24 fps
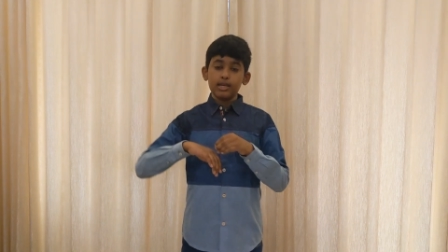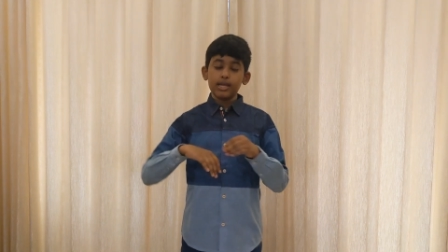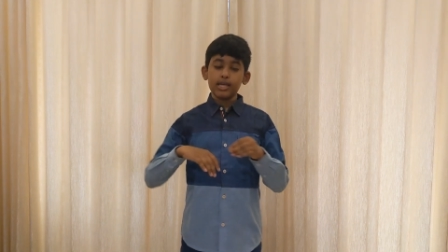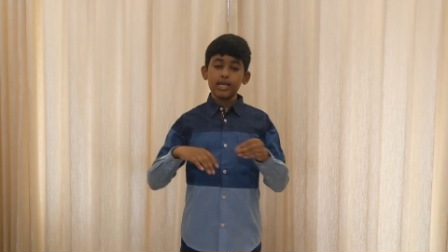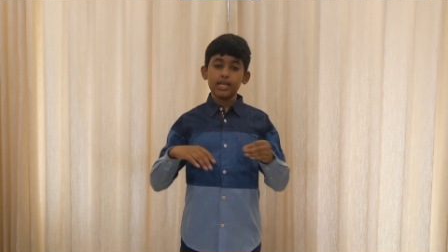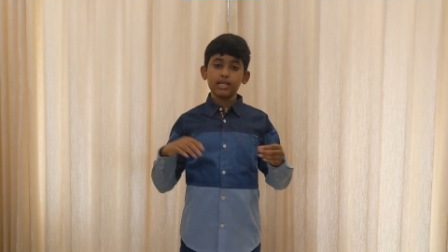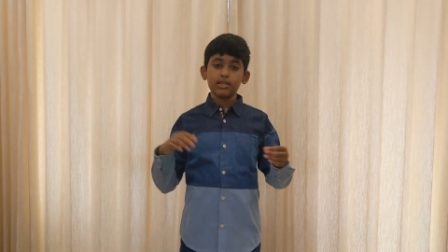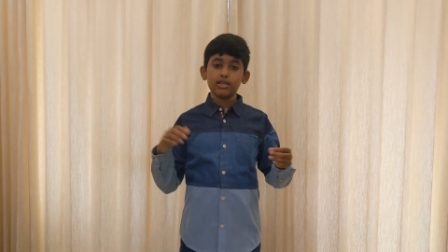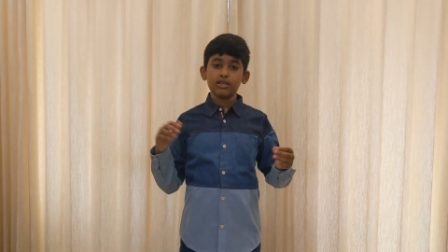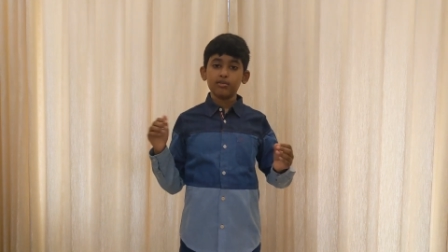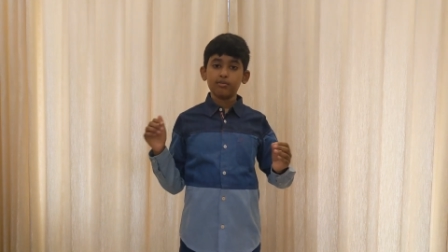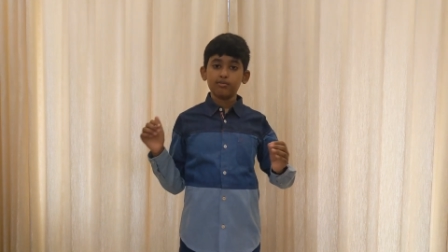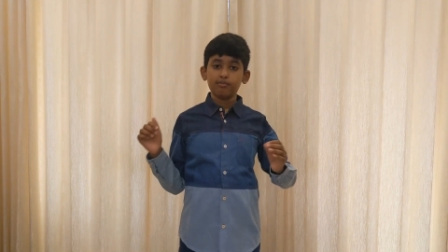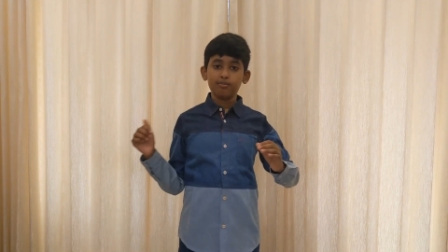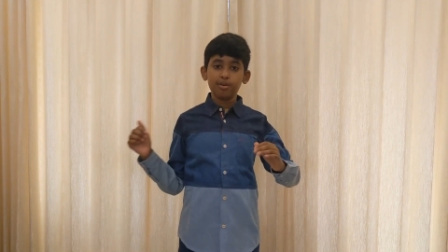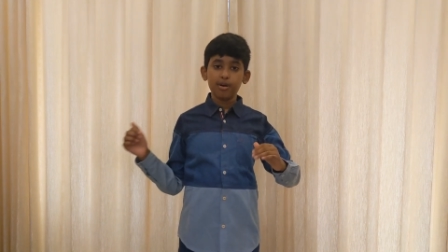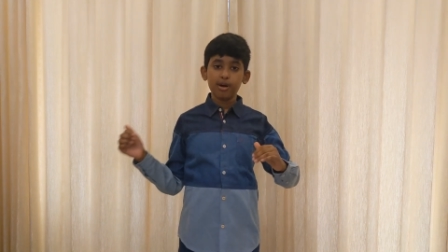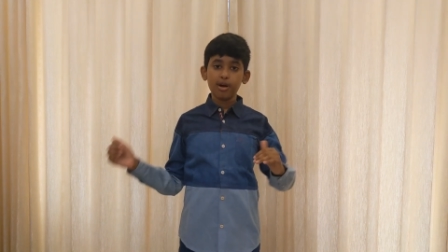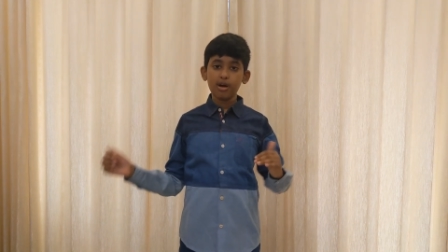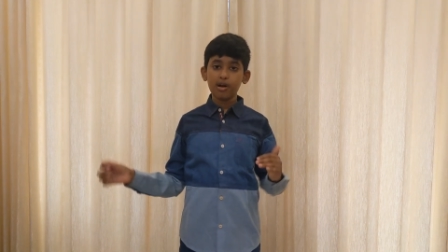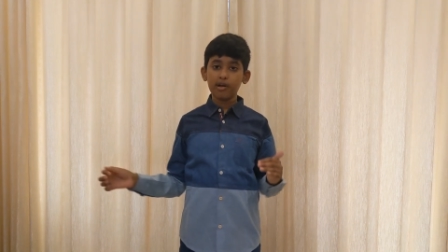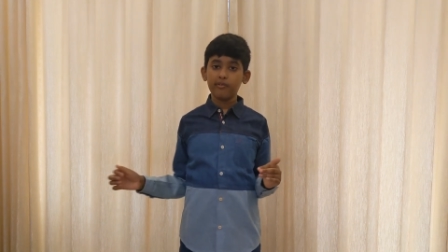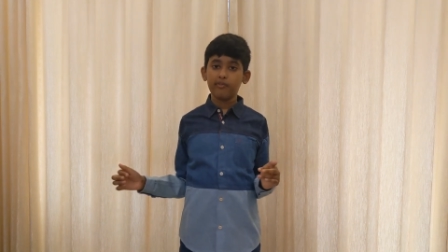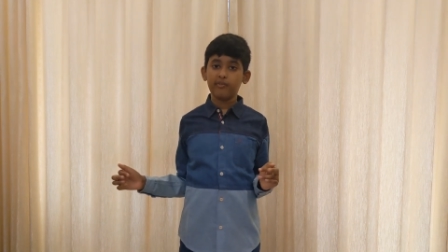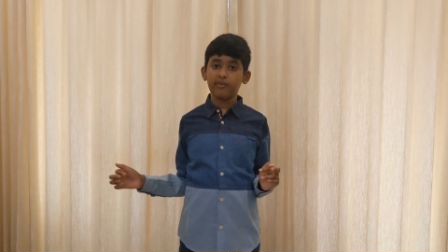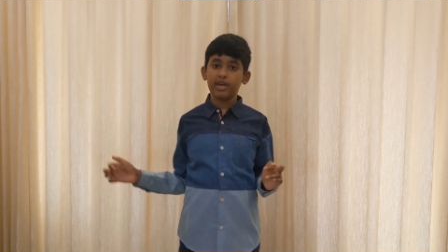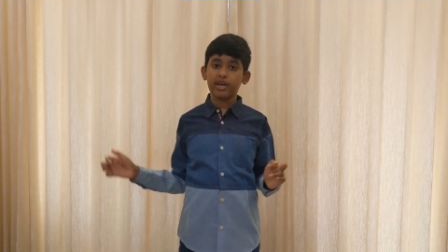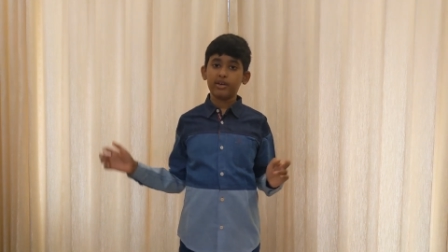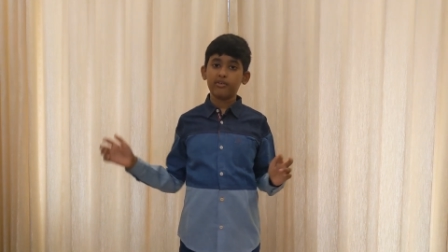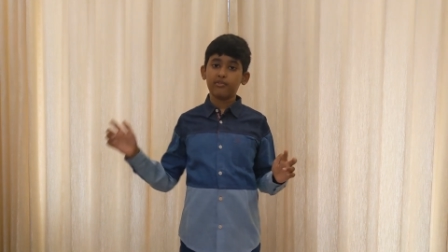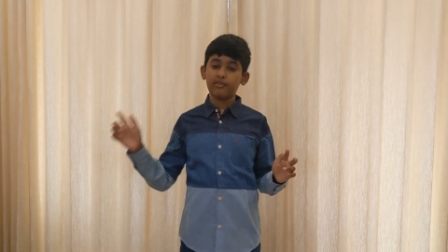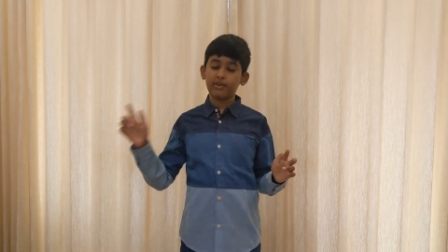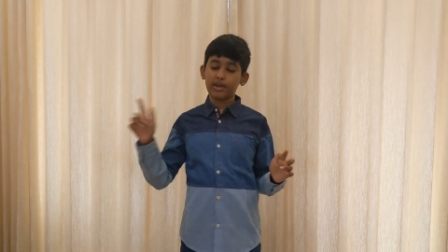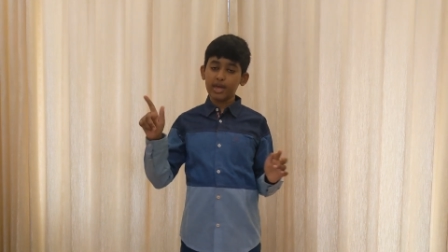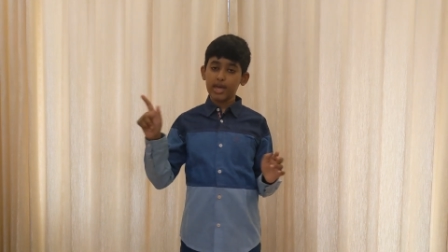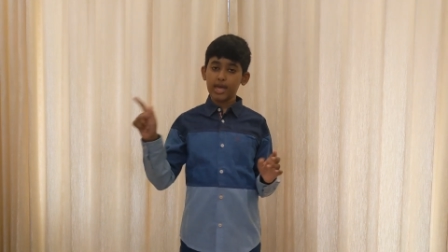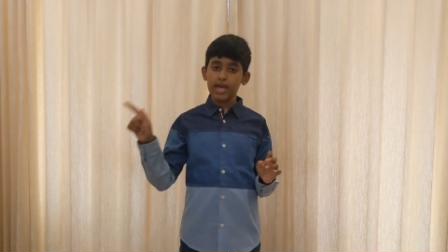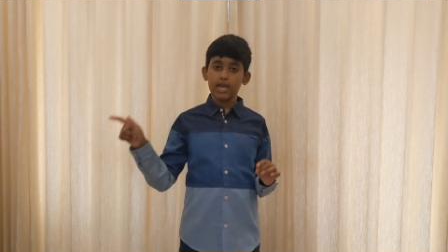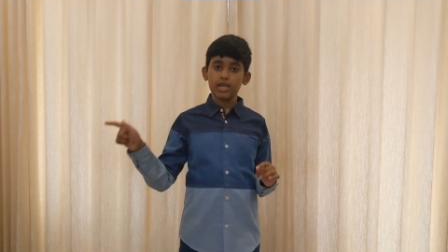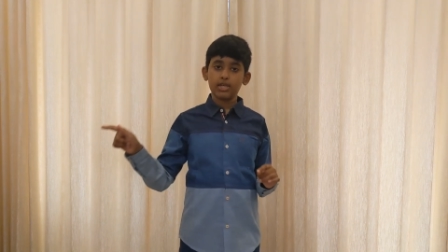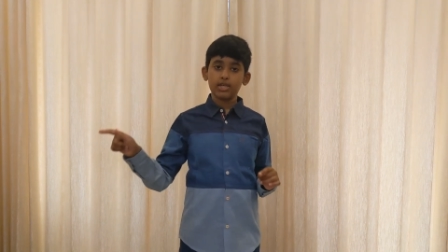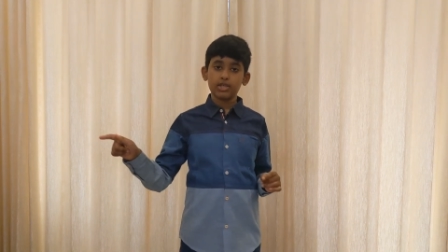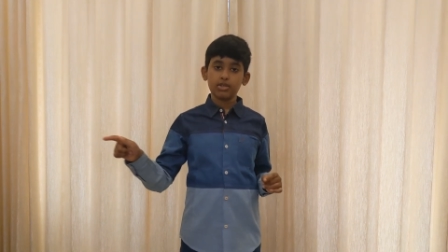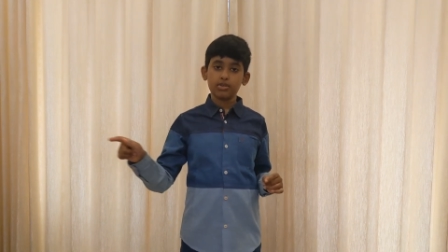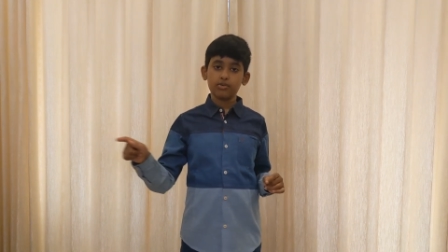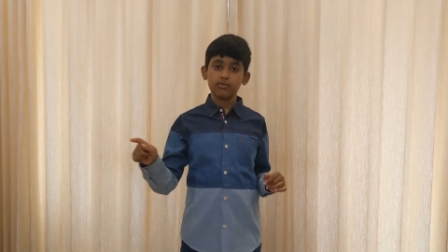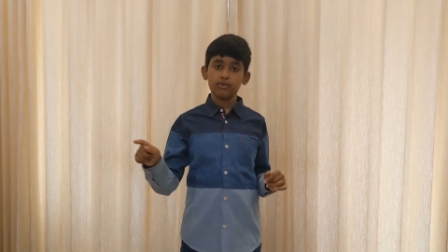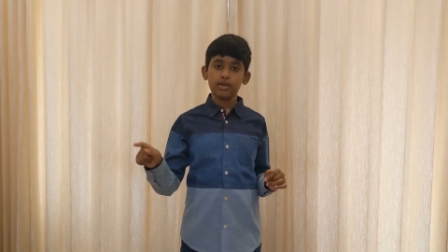is perfect for
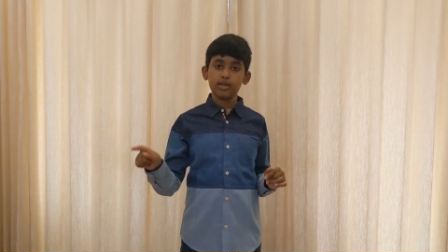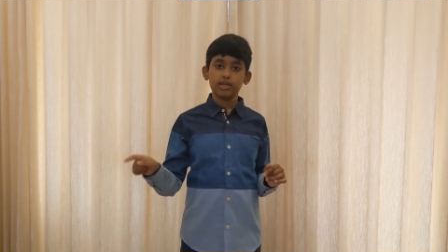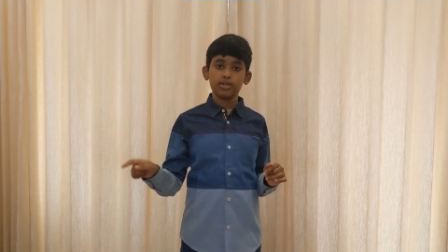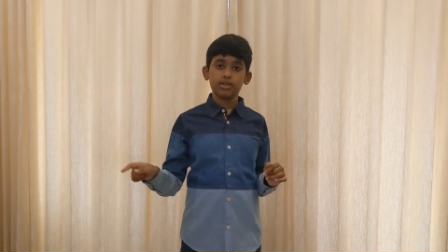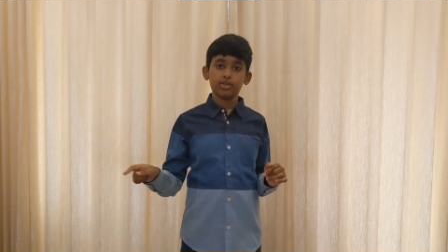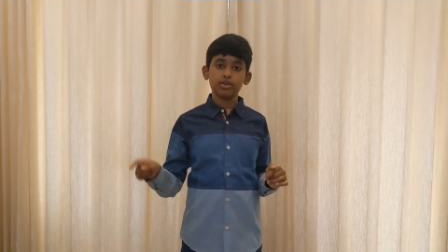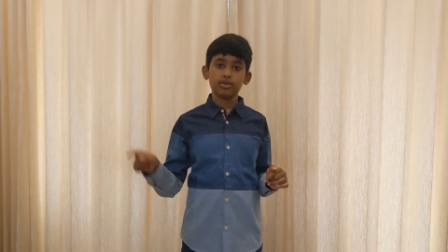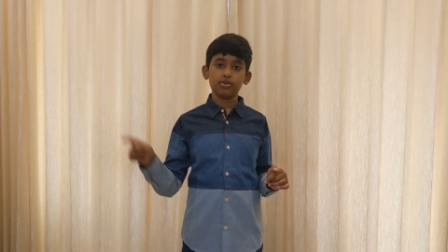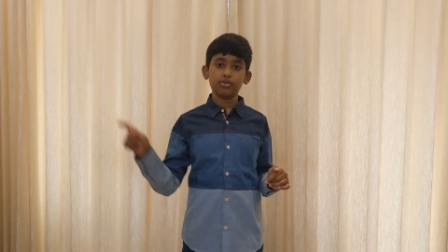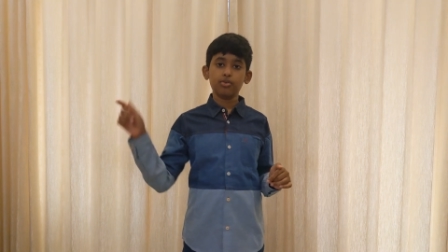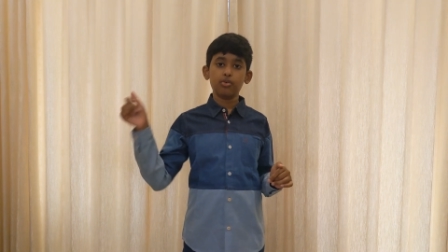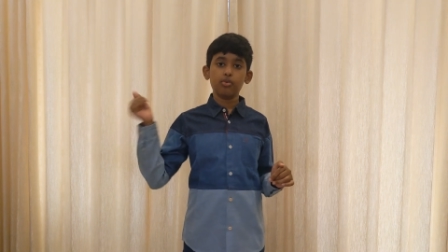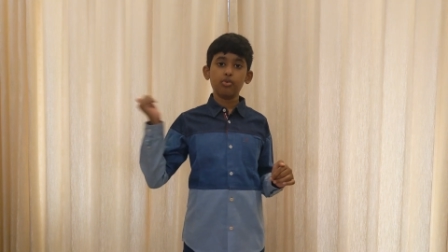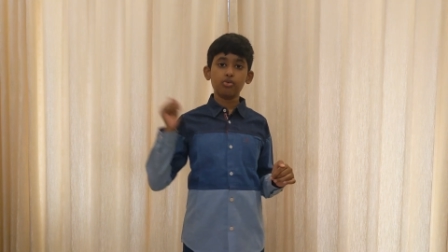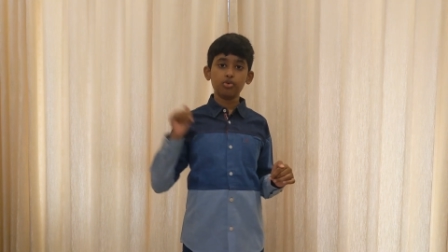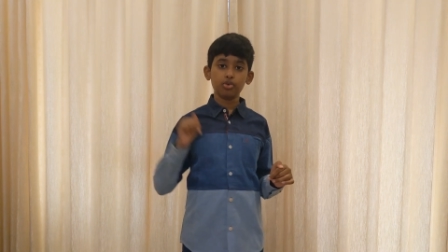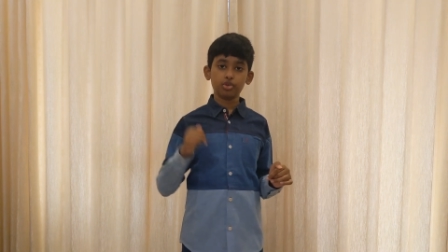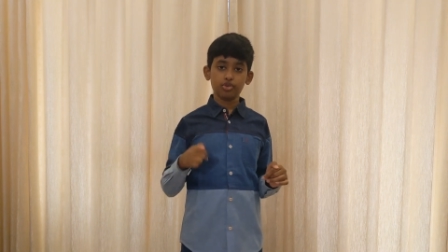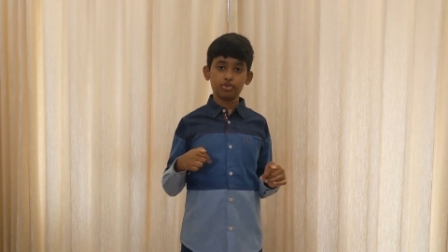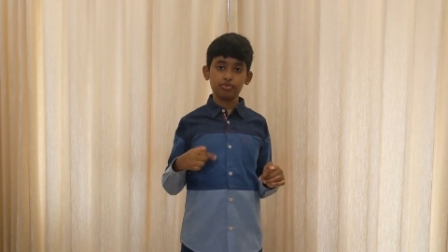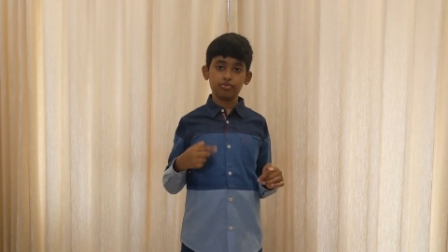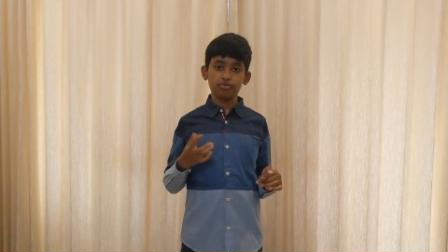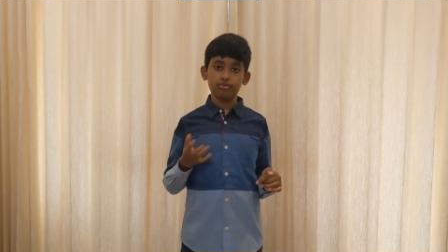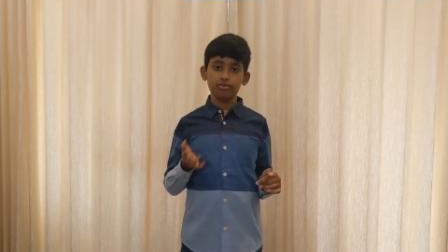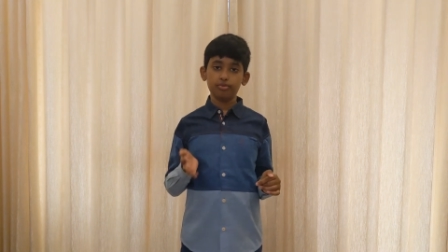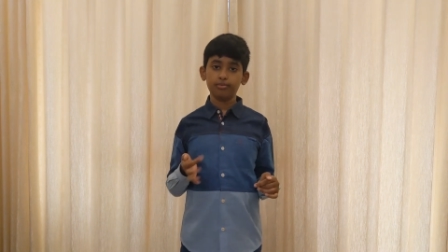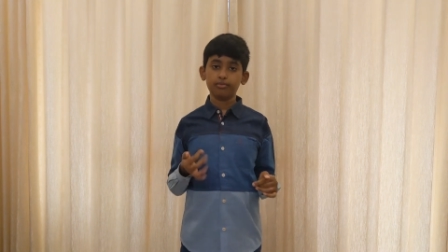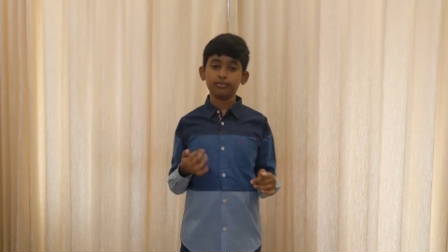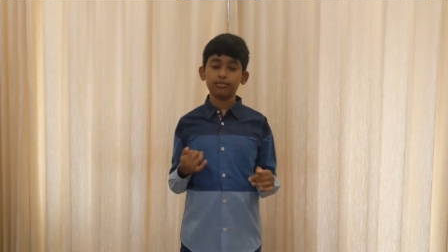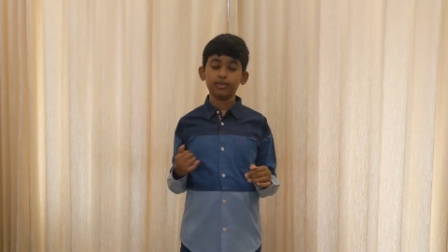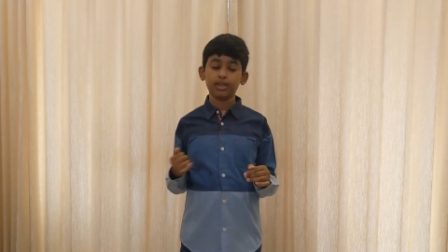X-rays to go through.